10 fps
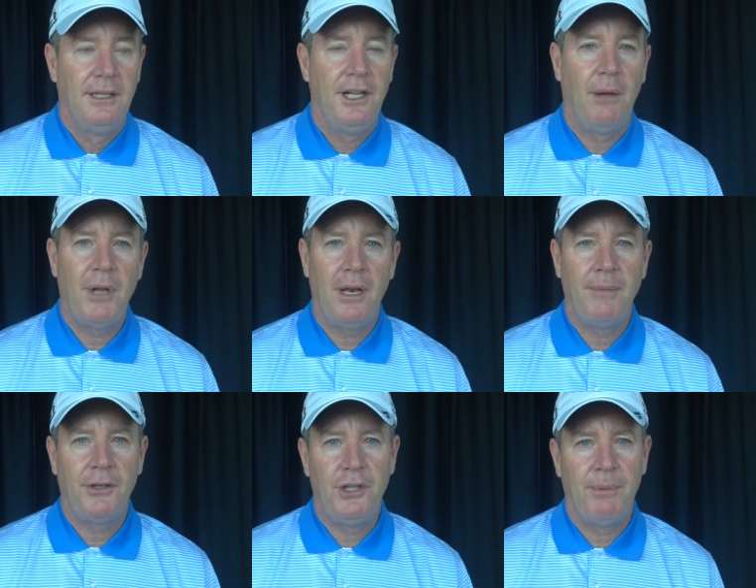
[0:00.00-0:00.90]
you know, I'm not
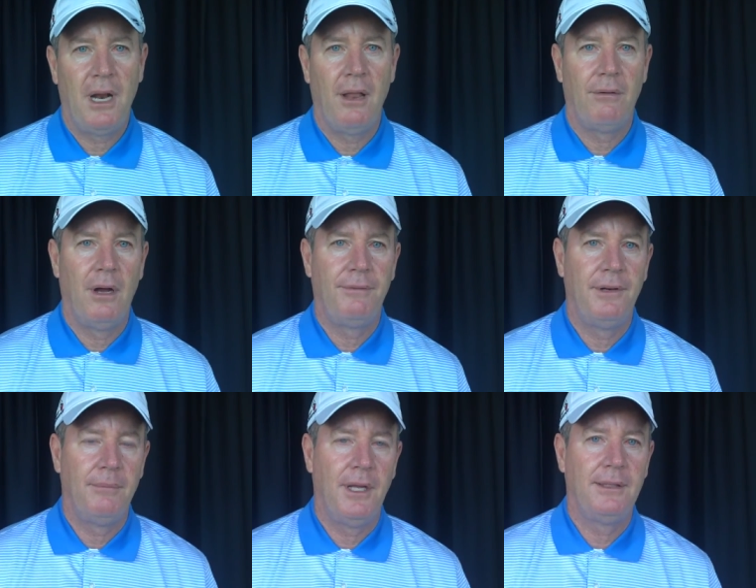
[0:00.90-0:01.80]
I'm not chipping out of the rough,
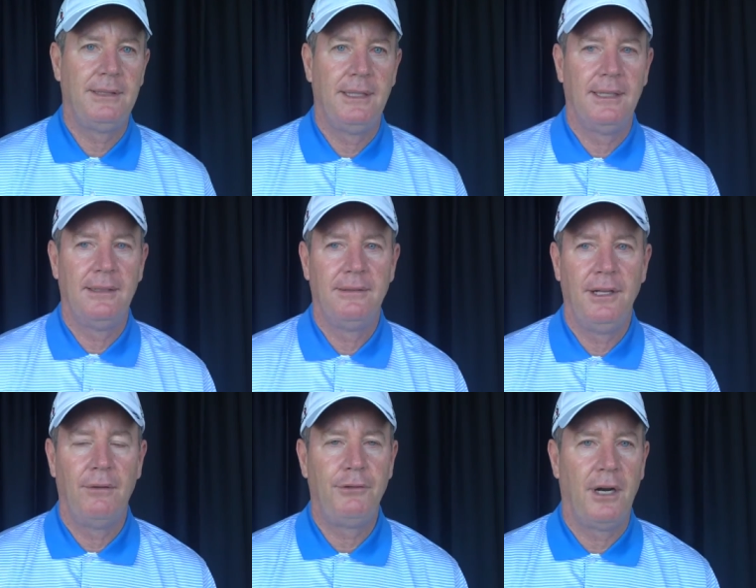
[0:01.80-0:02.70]
and I'm not
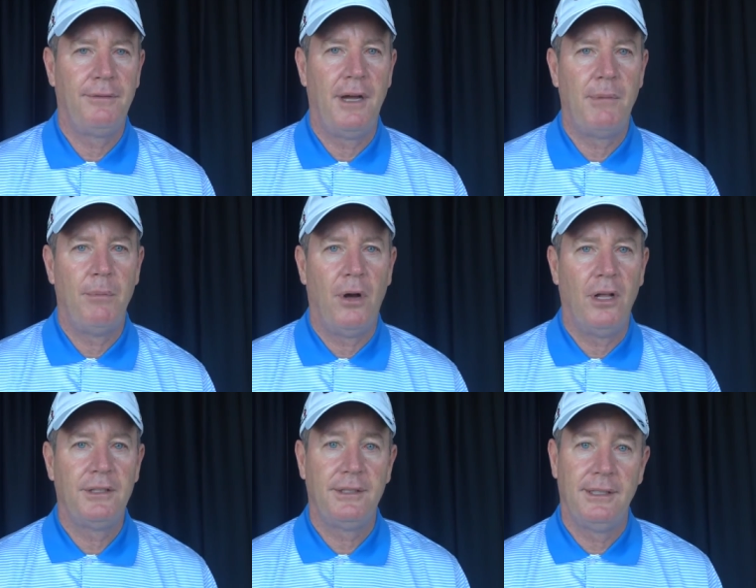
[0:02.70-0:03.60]
you know trying to find my
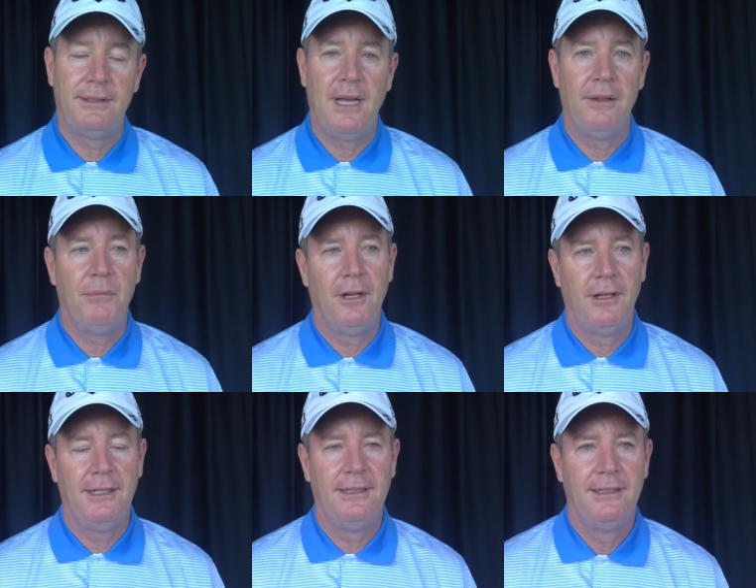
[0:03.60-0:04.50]
ball. It's it's down the
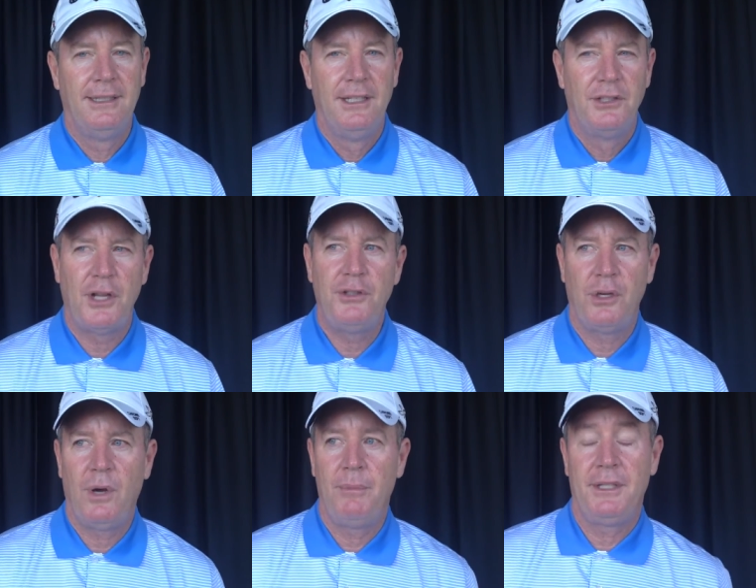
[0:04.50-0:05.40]
middle and I used
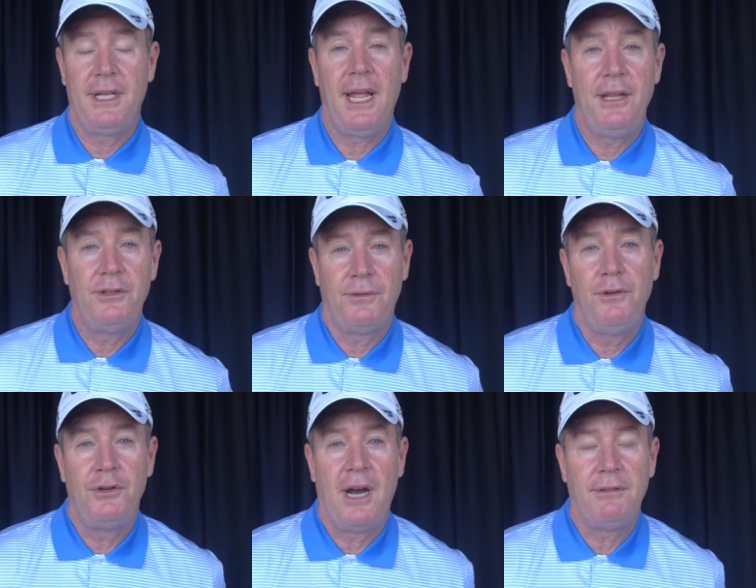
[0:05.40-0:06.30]
it quite a bit today. I used a
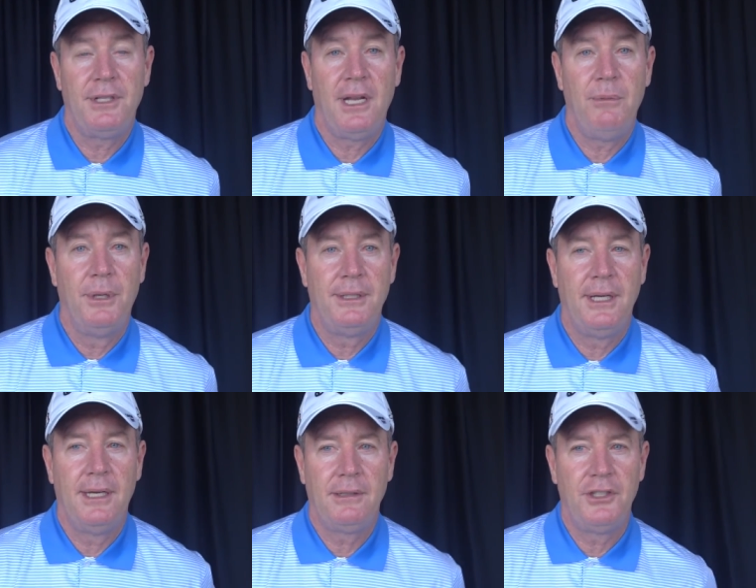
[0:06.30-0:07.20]
few drivers today, but
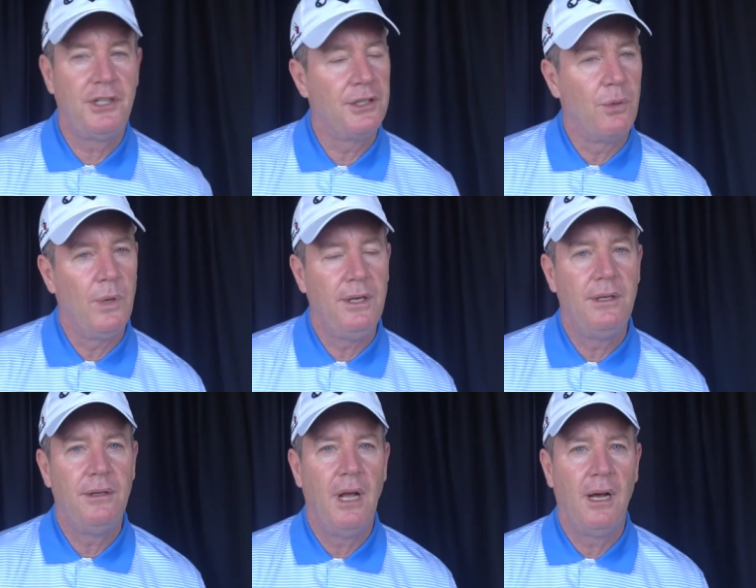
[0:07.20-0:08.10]
uh, just because the wind
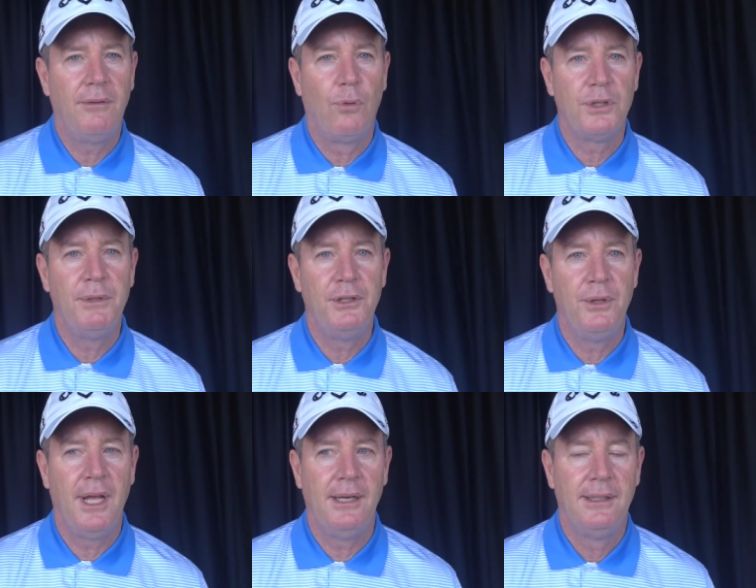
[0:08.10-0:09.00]
uh, forced me to
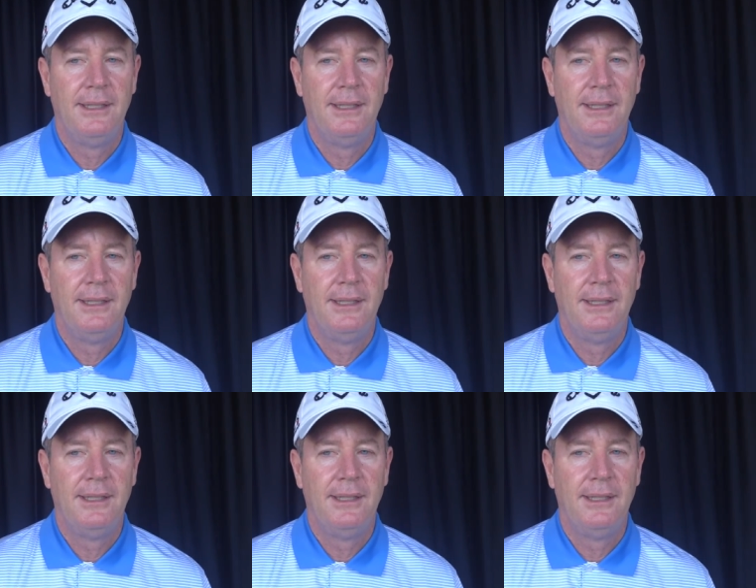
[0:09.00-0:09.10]
do that.